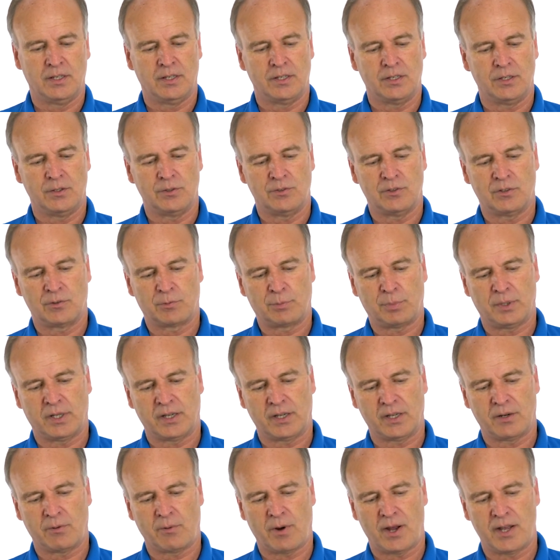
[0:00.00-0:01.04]
You just
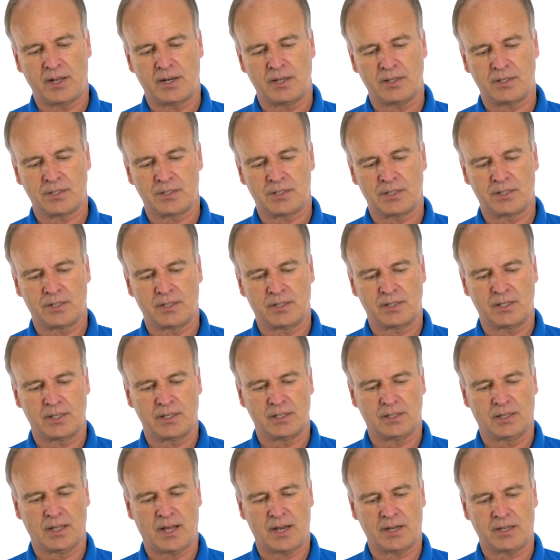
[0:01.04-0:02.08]
plug it right into
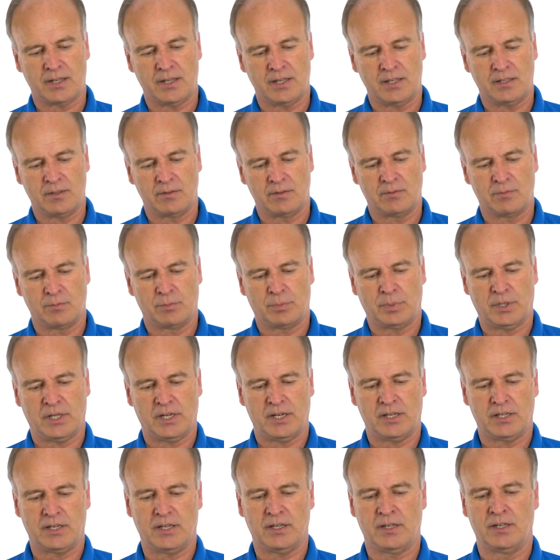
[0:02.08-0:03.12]
the locking
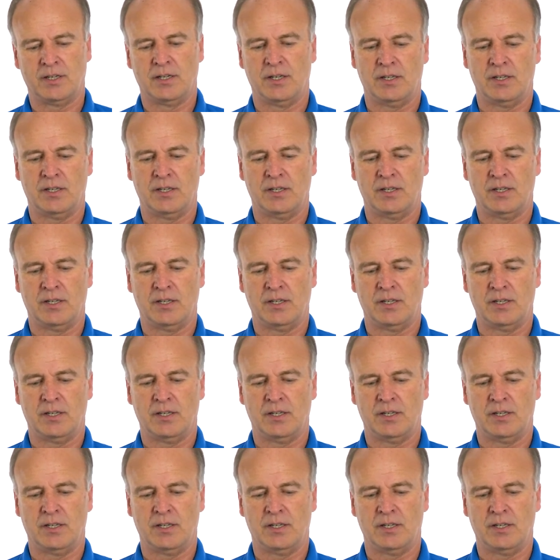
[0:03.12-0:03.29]
plug,